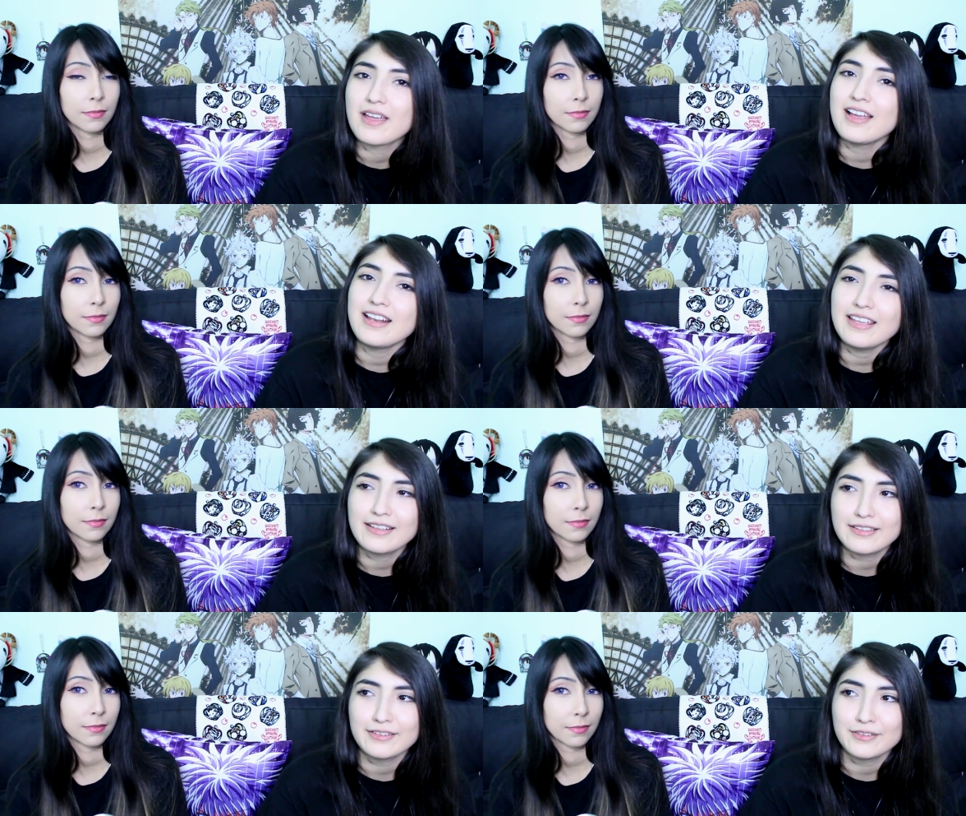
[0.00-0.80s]
Speaker 1: I
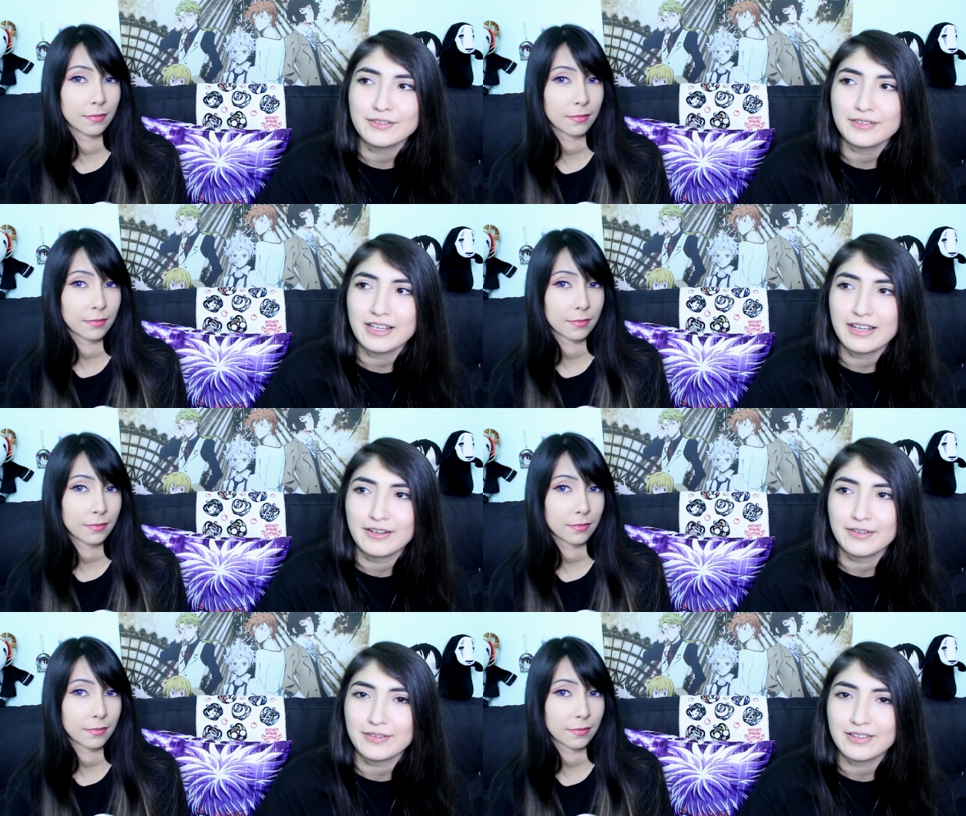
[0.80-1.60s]
like though
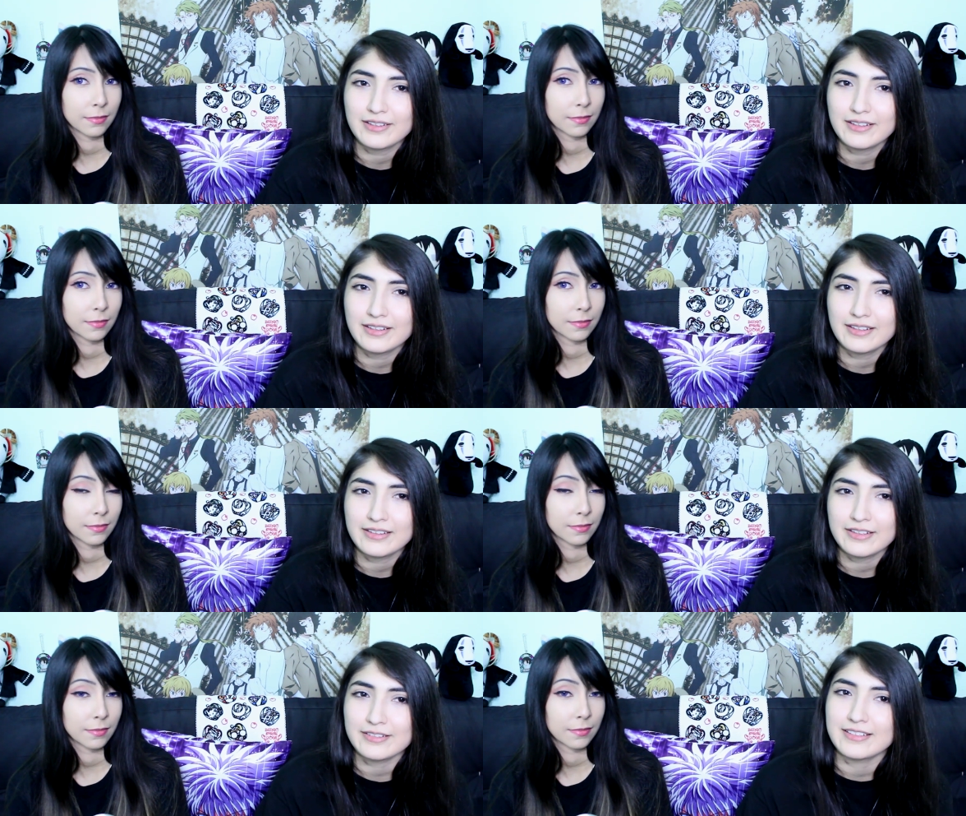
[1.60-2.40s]
how
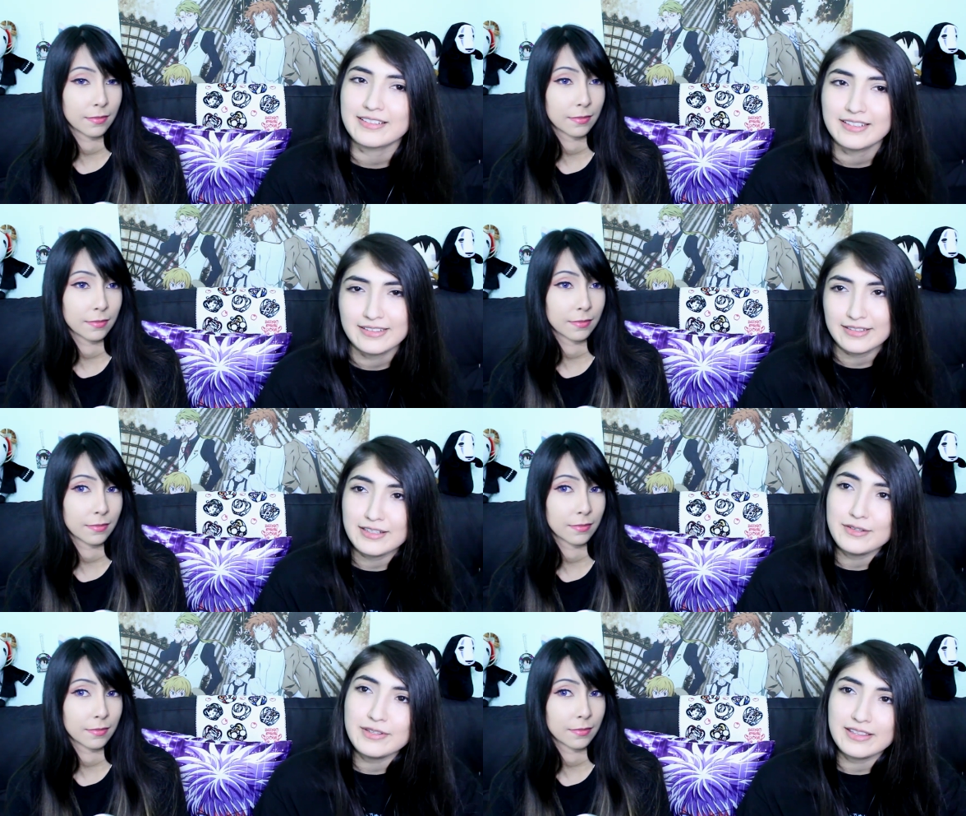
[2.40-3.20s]
there's this
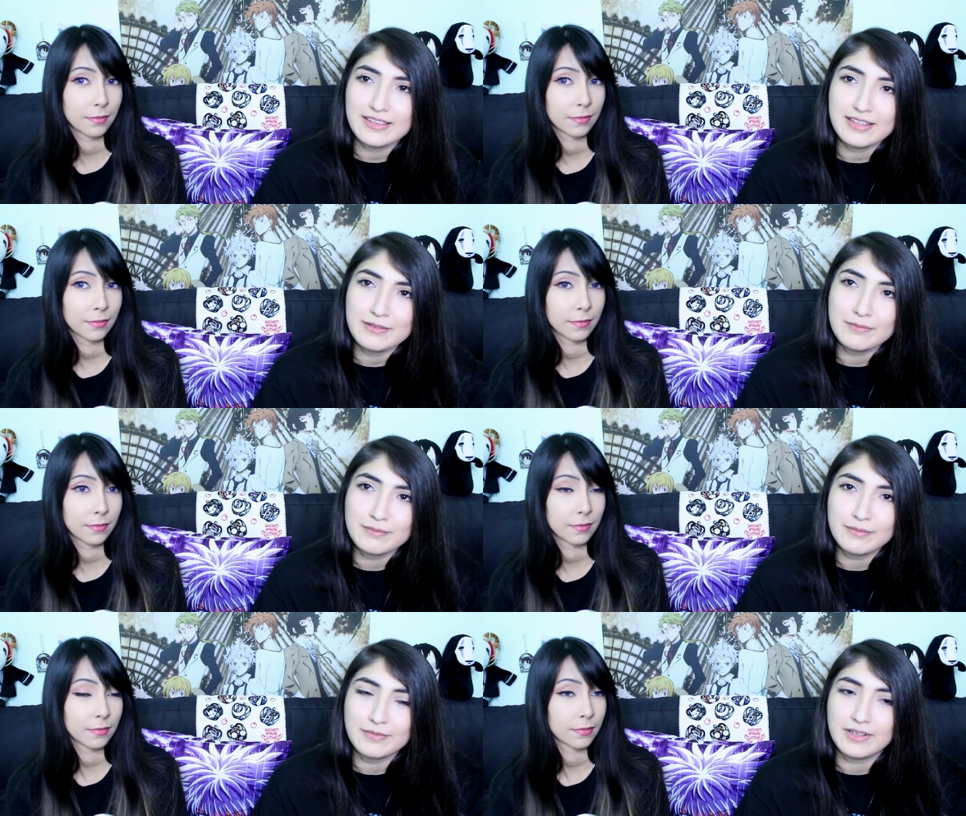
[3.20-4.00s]
continuing
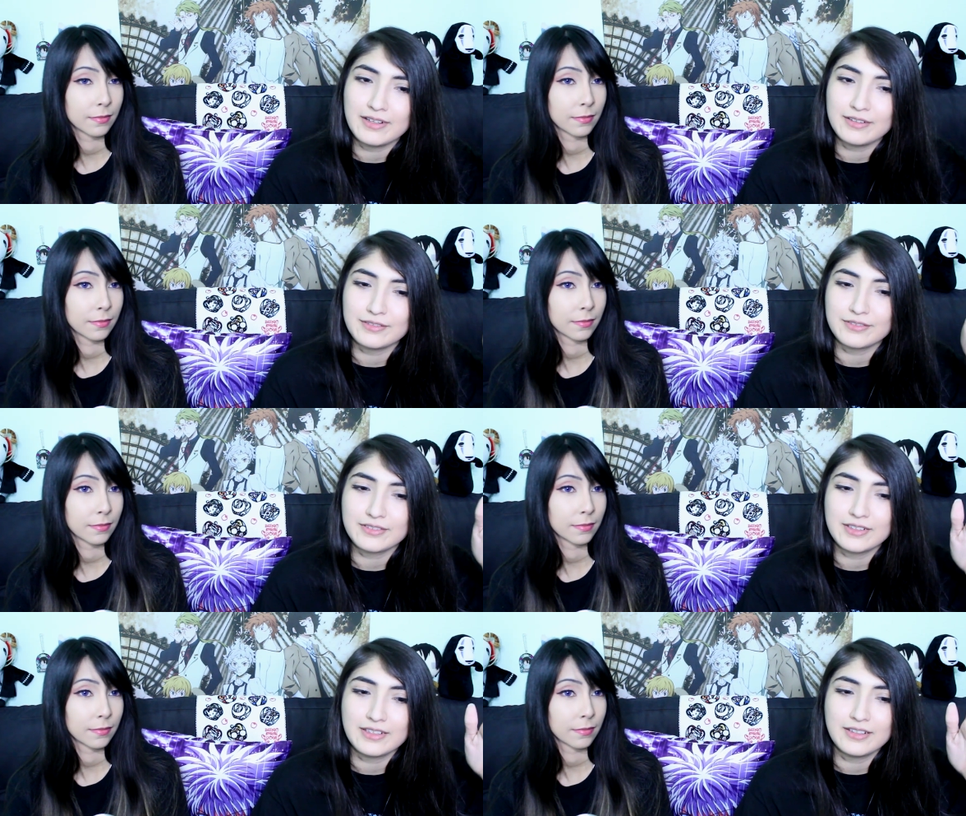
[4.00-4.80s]
theme of
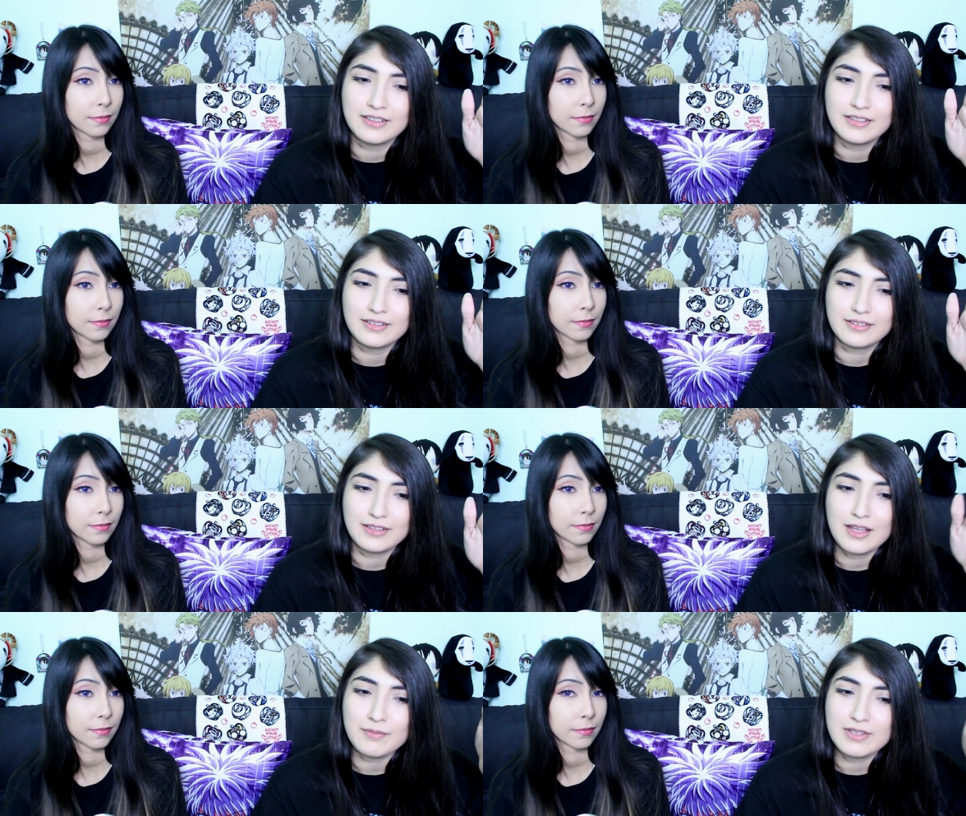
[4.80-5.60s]

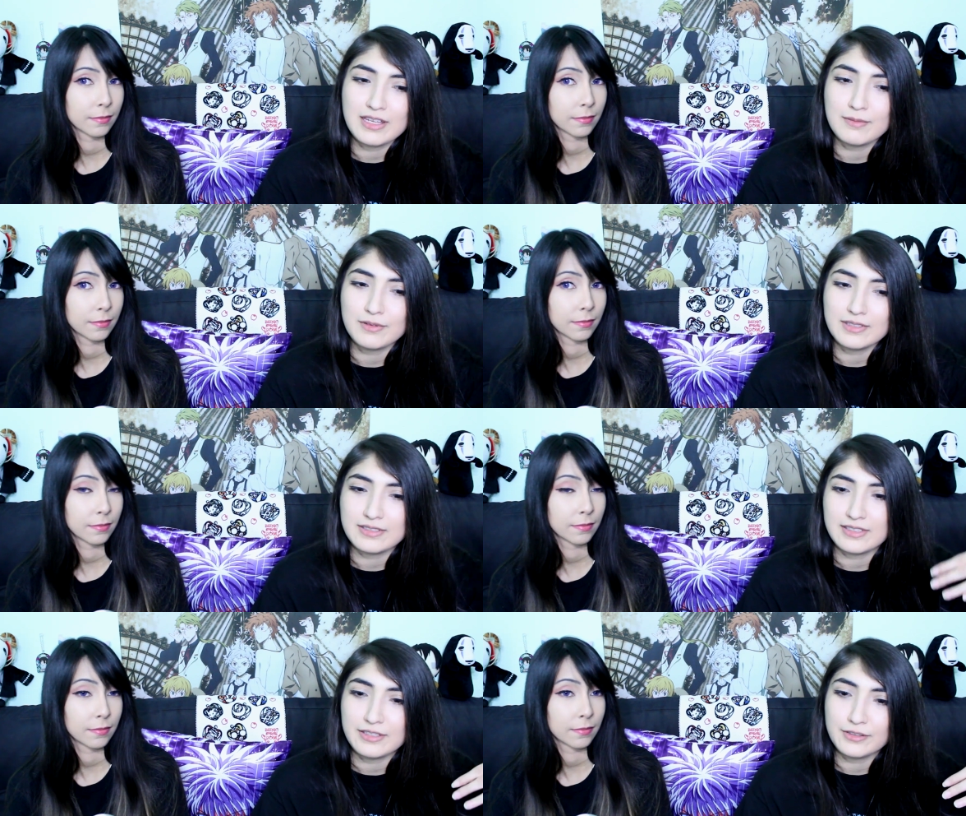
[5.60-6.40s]
not being able to
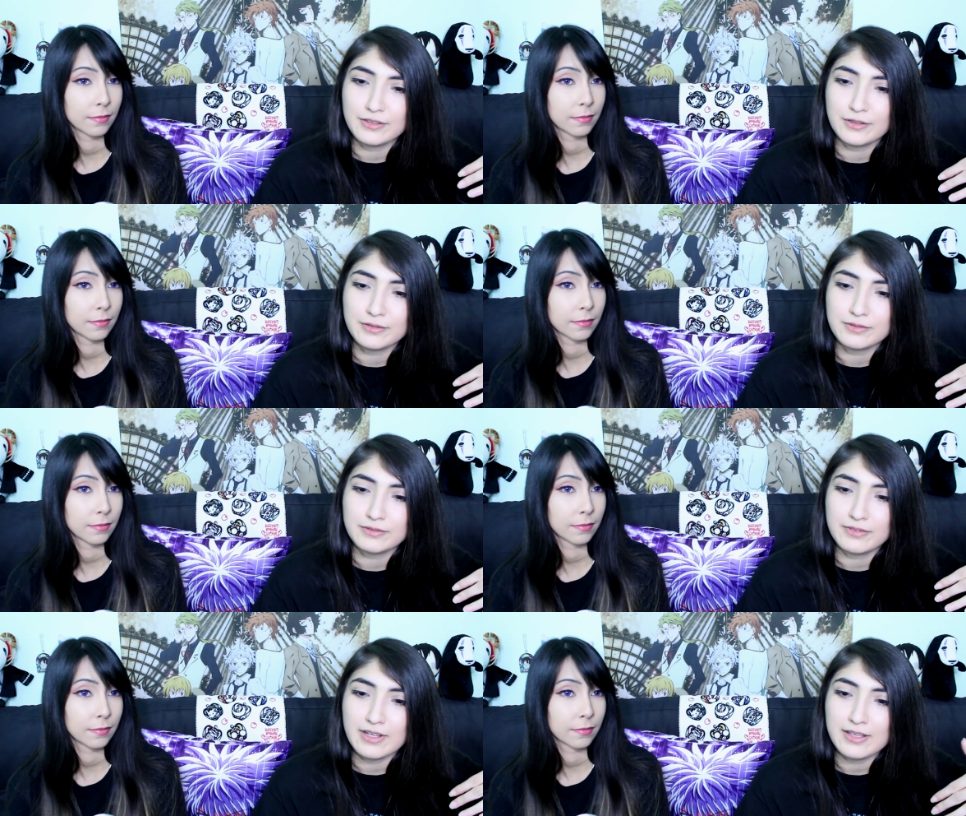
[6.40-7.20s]
see your
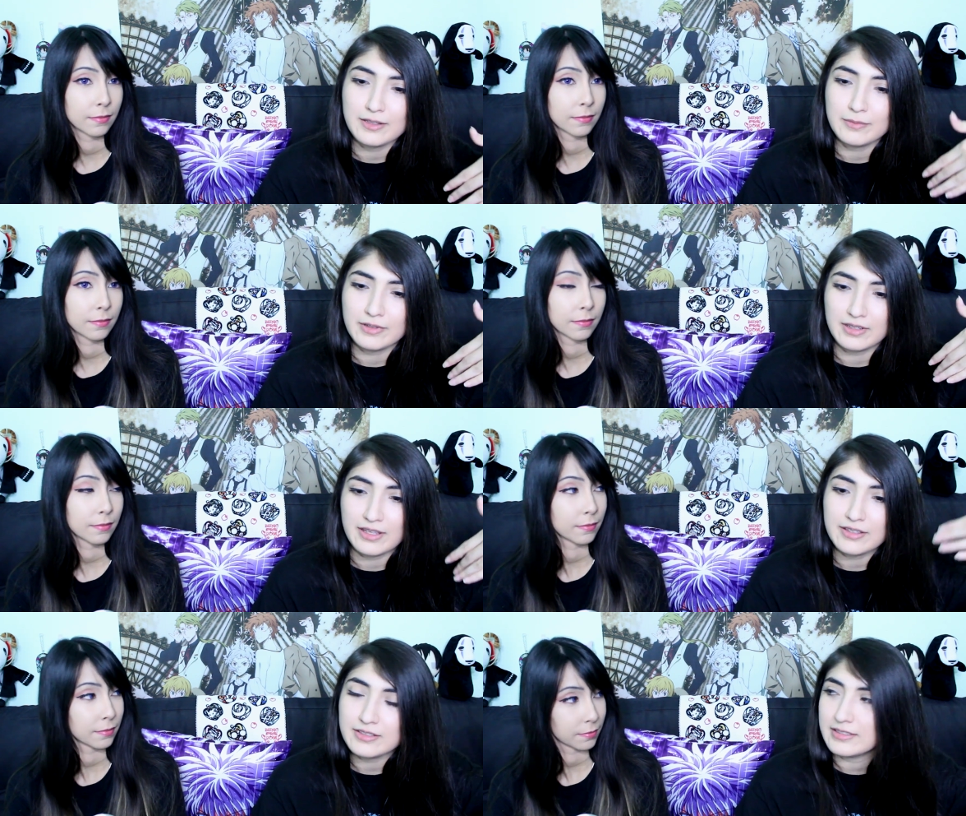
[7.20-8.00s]
own value, but
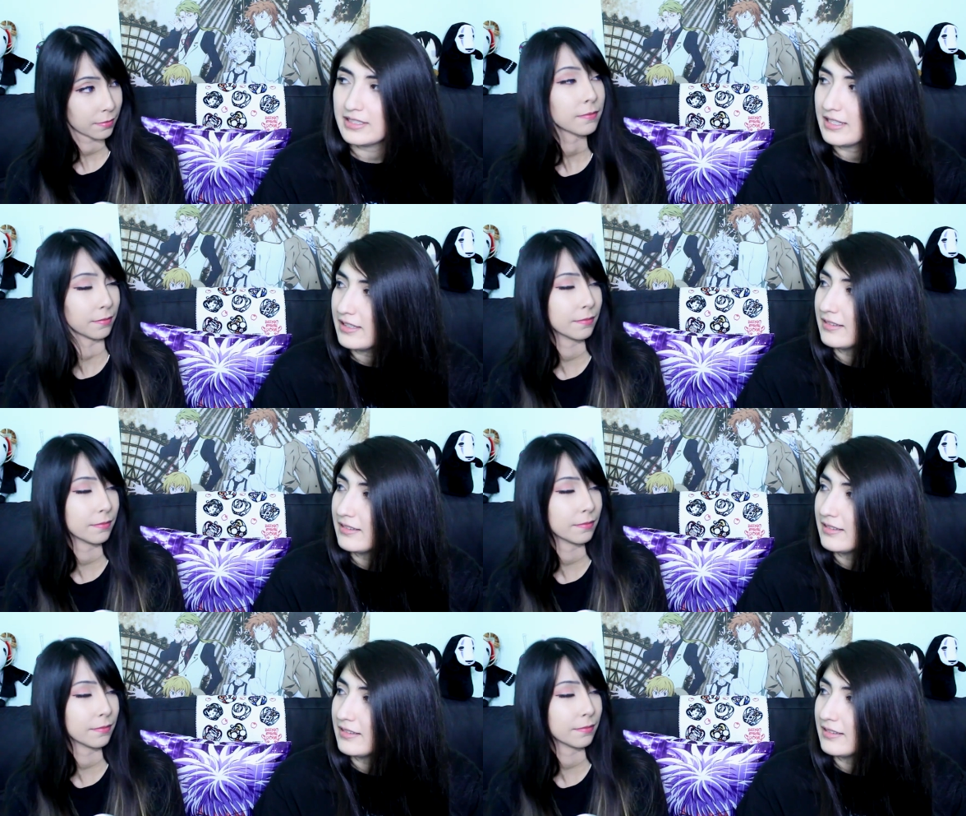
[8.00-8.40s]
others seeing it,